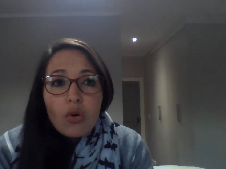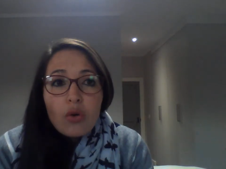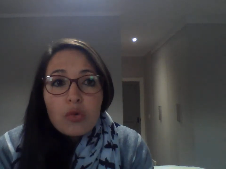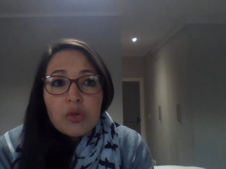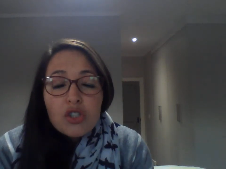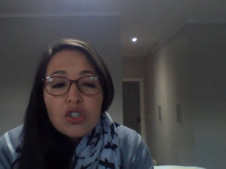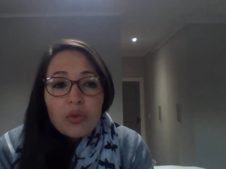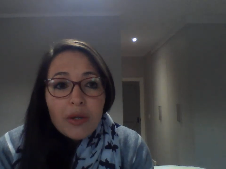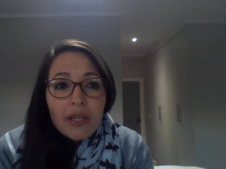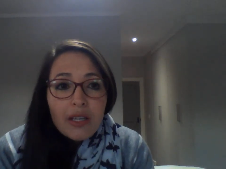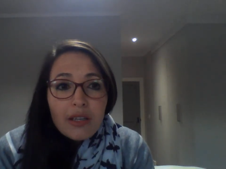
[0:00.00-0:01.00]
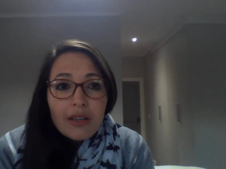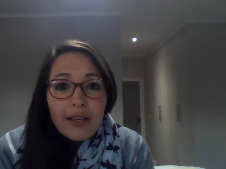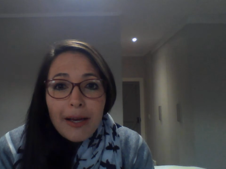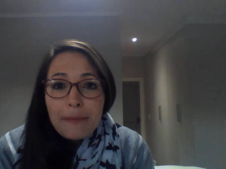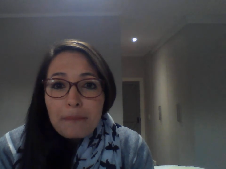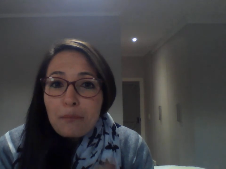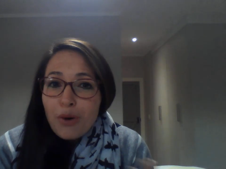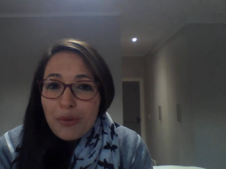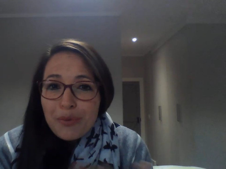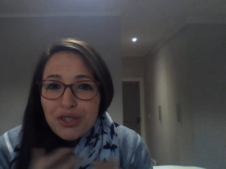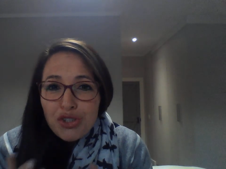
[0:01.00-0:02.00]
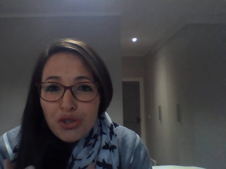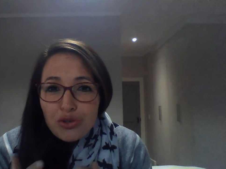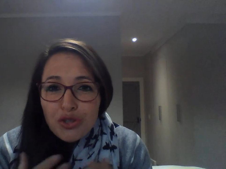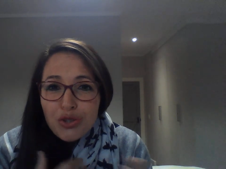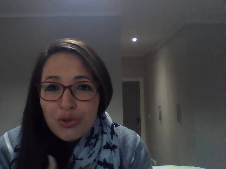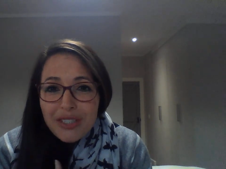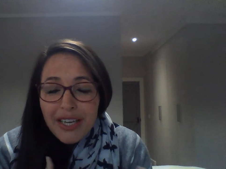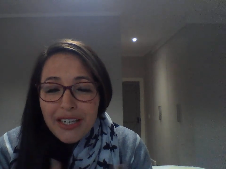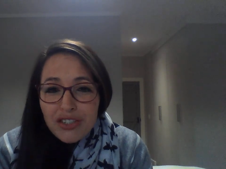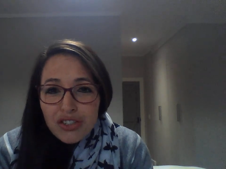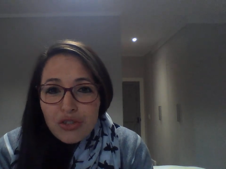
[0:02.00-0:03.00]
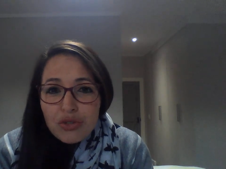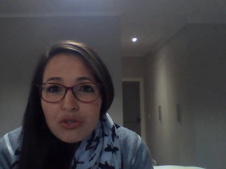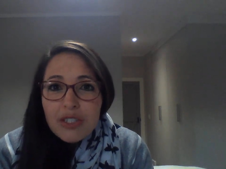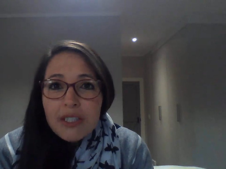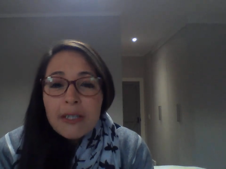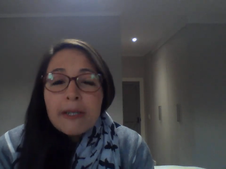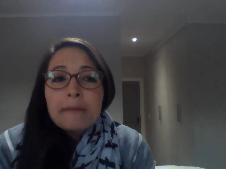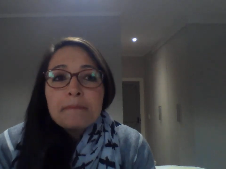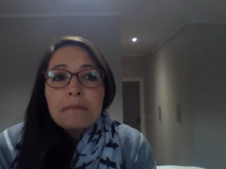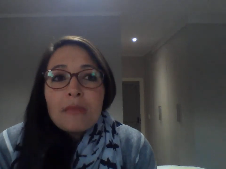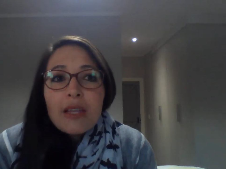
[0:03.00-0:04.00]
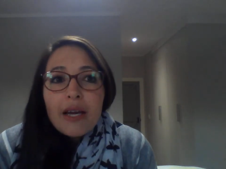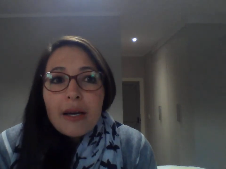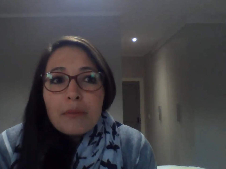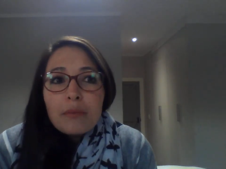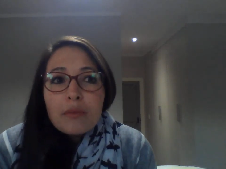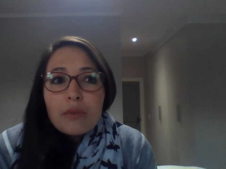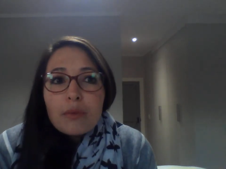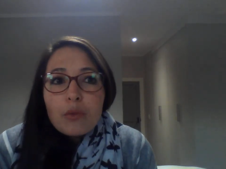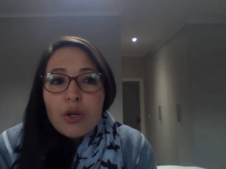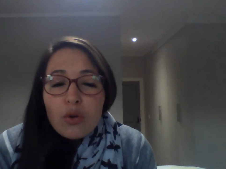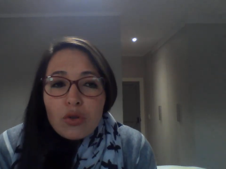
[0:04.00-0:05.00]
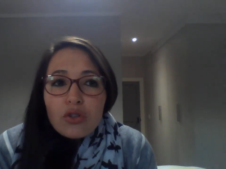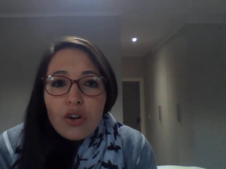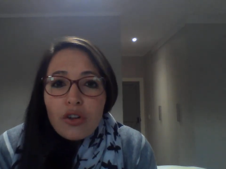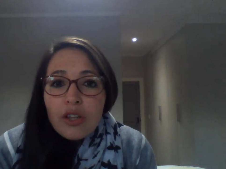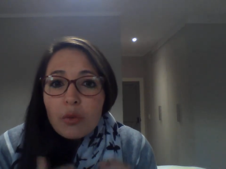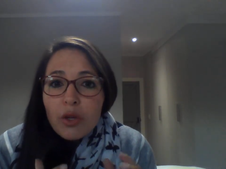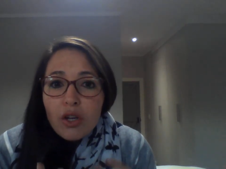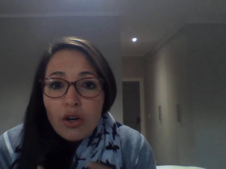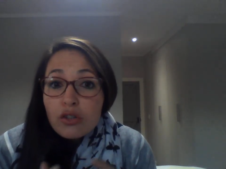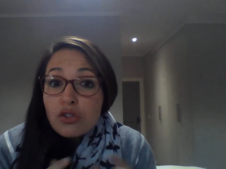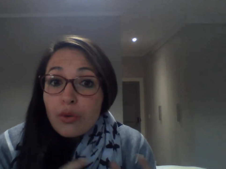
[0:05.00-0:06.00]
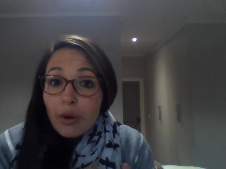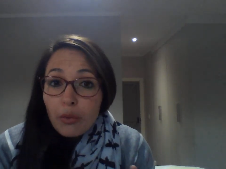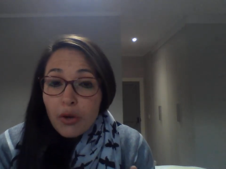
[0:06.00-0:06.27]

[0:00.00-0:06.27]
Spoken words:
or between mom and children or dad and children. We all know that we go to our